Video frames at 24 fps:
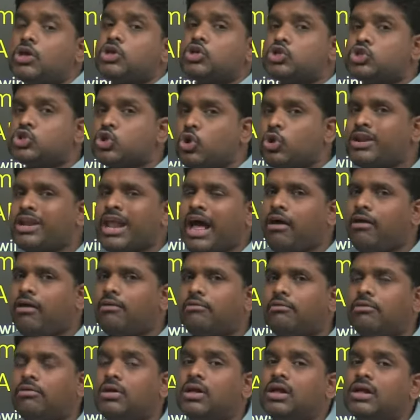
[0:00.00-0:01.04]
So
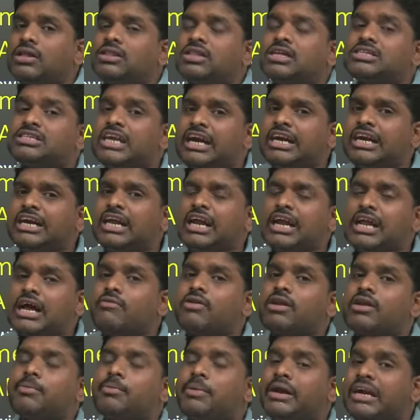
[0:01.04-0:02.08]
now the central
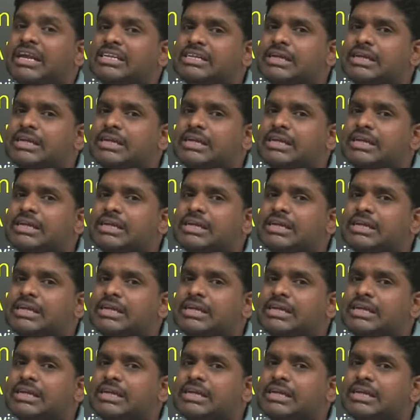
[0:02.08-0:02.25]
government